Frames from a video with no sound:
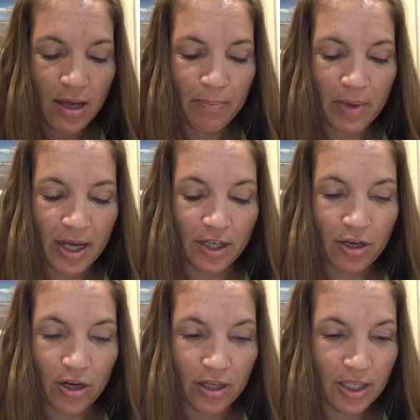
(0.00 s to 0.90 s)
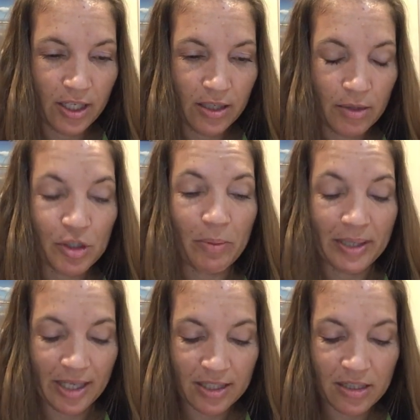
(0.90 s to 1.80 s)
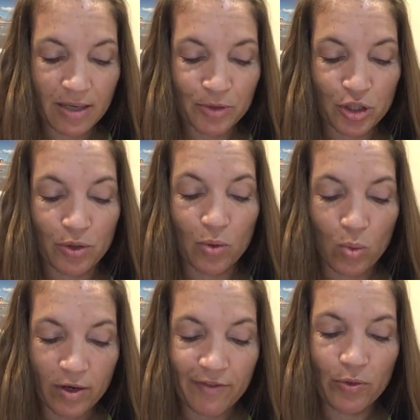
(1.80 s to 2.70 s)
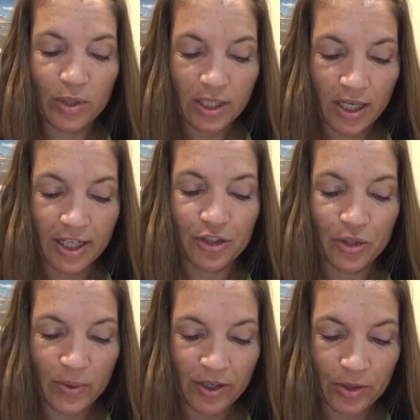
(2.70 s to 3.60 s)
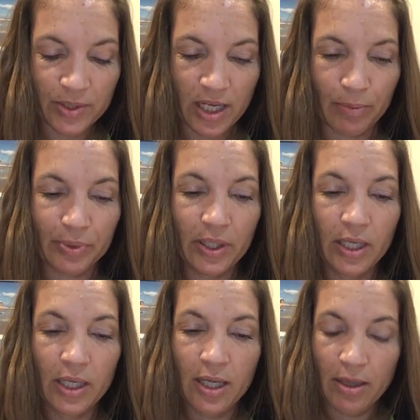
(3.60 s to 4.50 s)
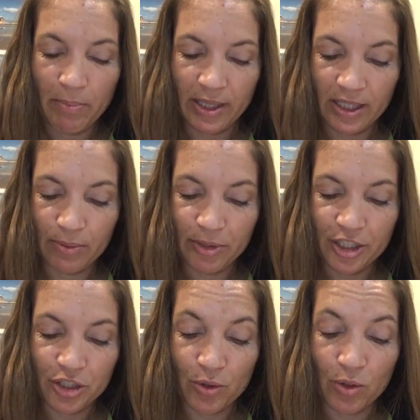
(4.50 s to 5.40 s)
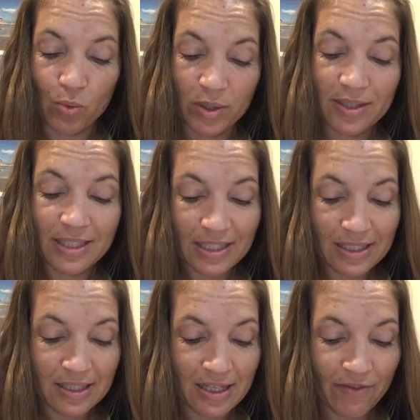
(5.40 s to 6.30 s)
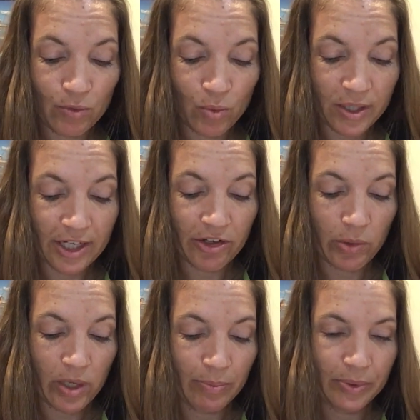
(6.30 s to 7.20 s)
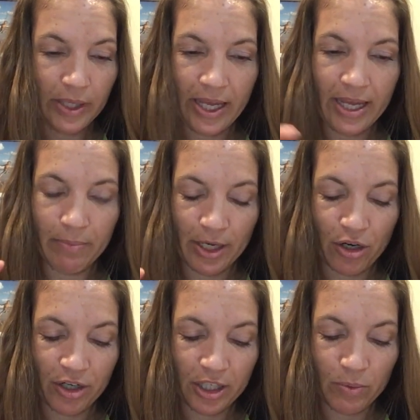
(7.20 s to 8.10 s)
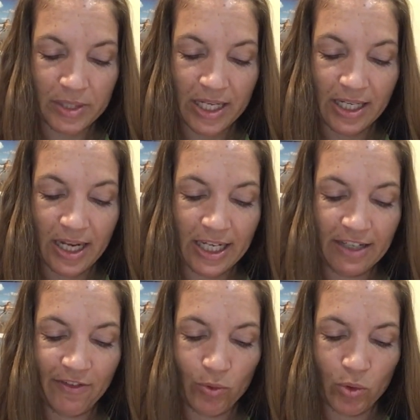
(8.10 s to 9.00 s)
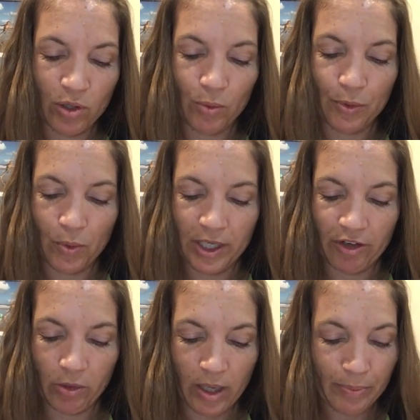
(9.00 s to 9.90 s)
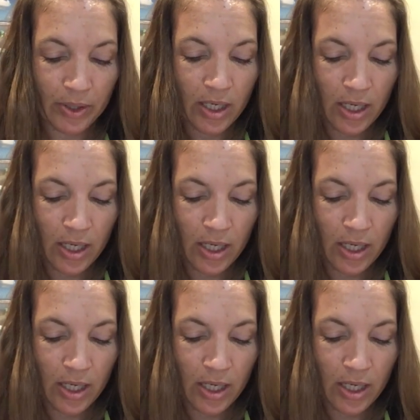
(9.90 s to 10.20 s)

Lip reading: My Dexcom showed a 149, two arrows up. My Libre showed a 167, one arrow up, and my Guardian was at a 94 with one arrow up.